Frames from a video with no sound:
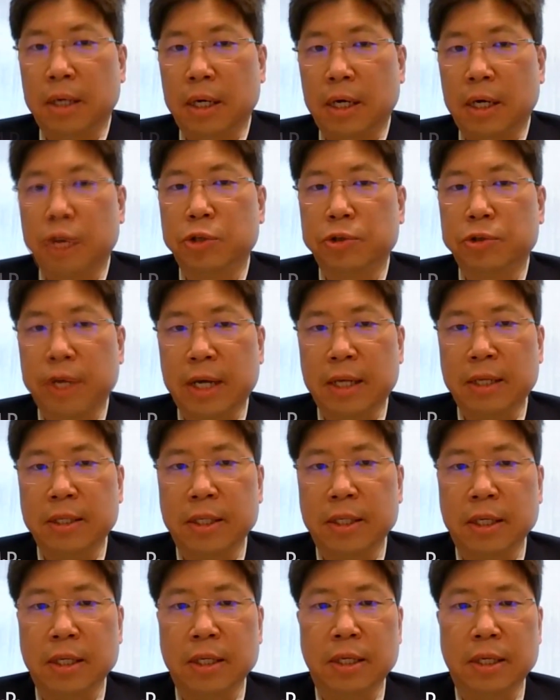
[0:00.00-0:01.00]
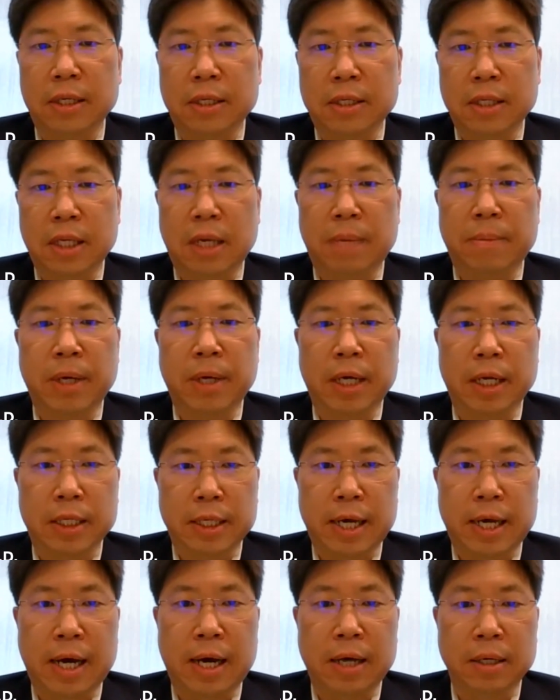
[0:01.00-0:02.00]
A transient ischemic
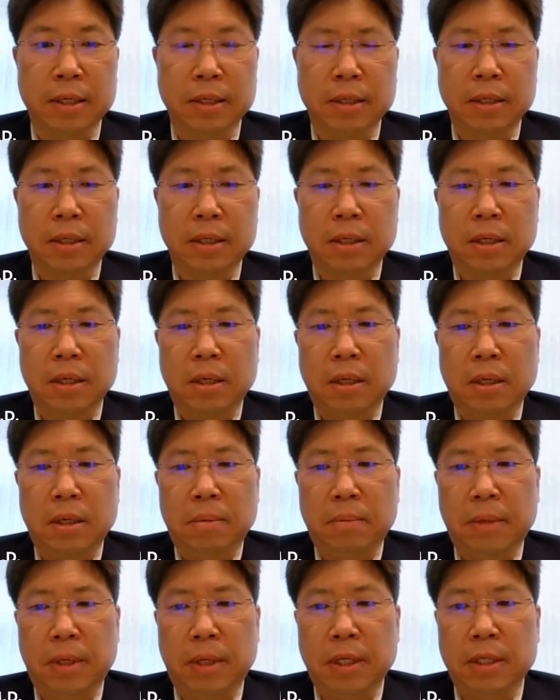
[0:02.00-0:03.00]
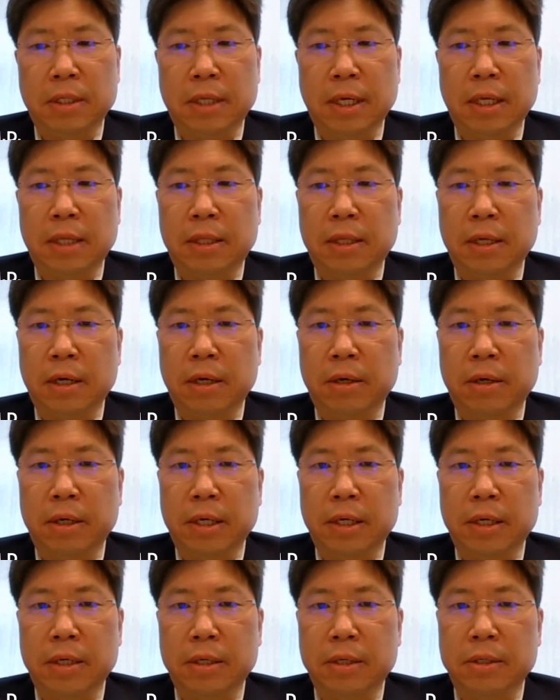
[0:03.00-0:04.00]
attack means that there
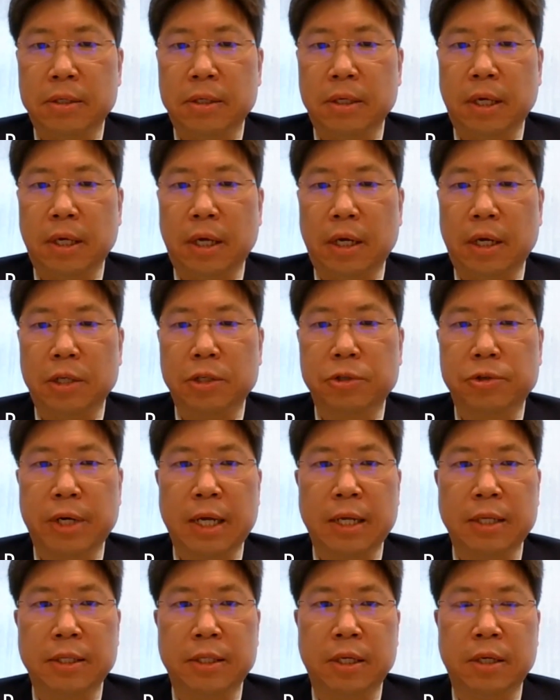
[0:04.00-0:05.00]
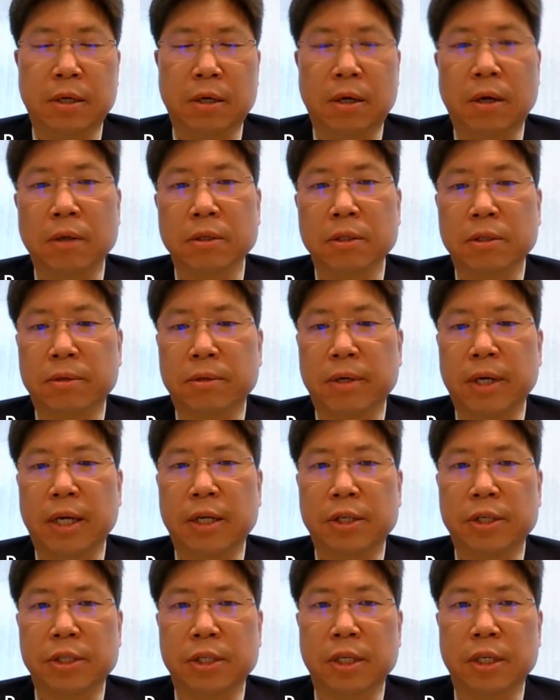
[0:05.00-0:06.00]
is a transient
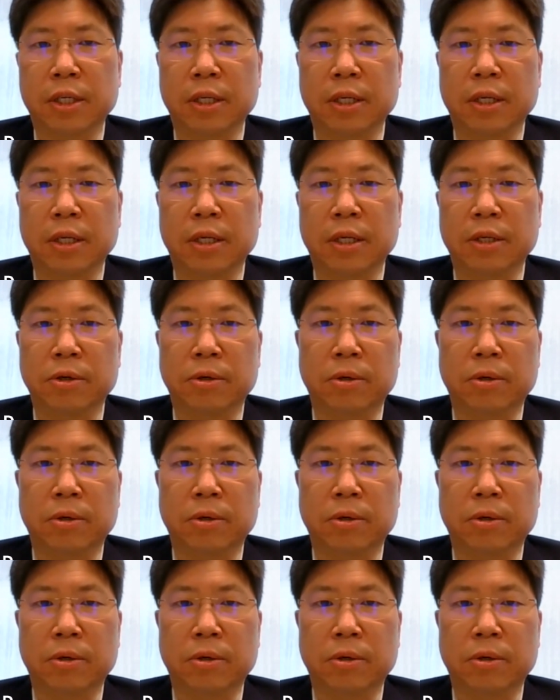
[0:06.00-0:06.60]
alteration in